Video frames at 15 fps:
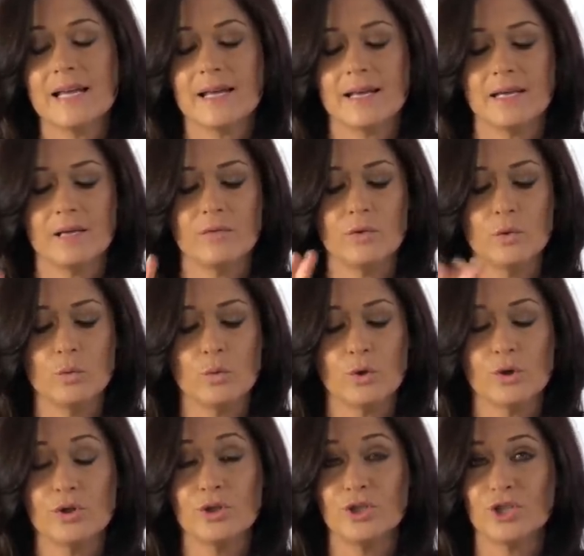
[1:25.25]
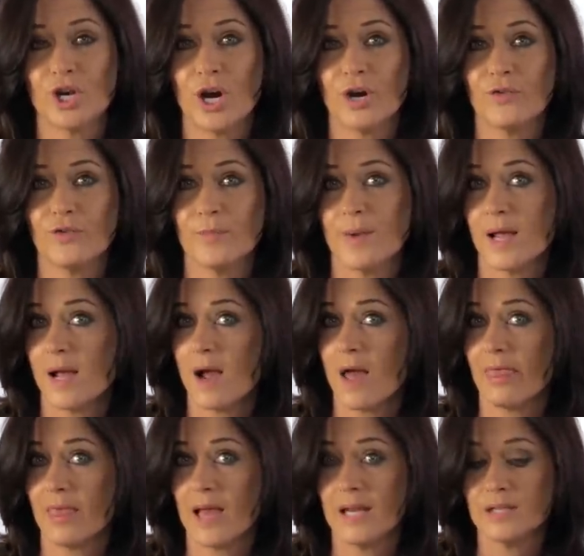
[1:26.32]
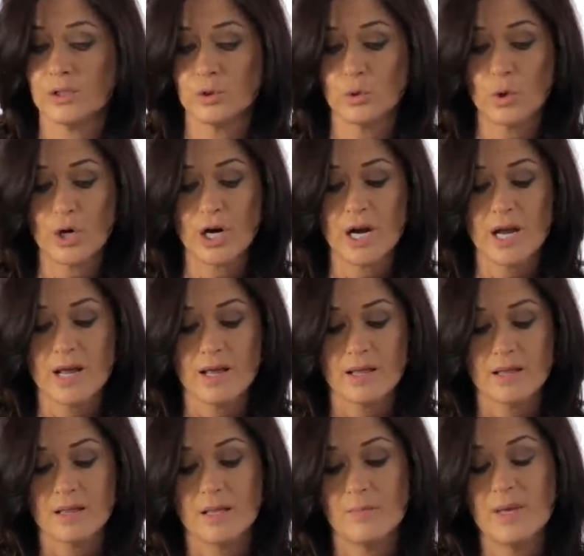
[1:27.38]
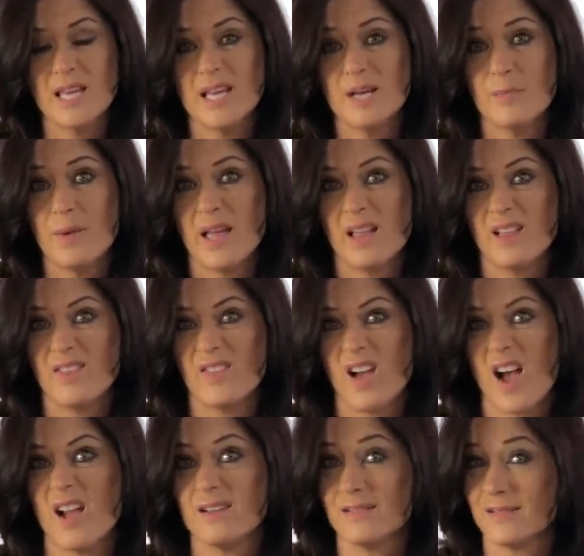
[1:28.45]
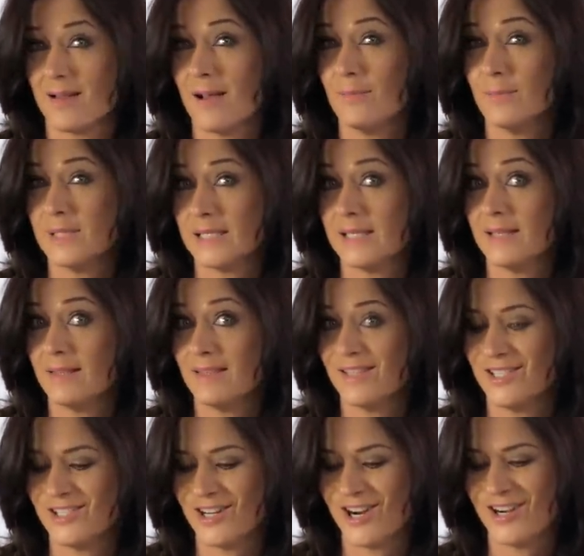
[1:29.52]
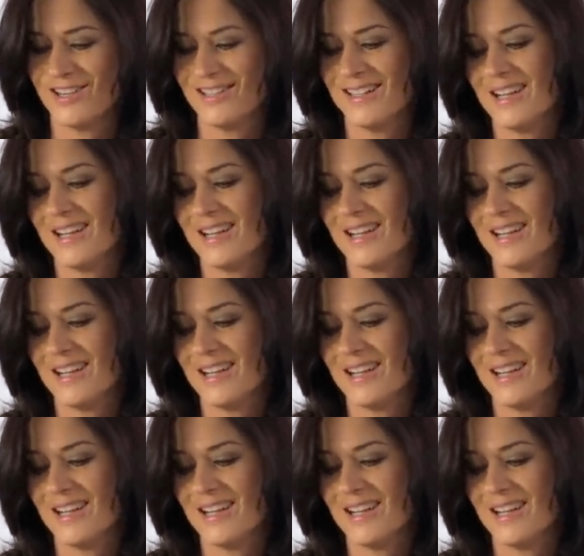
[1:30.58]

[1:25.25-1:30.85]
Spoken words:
And if you order the jar from my online store, the big bale of cotton comes in the jar.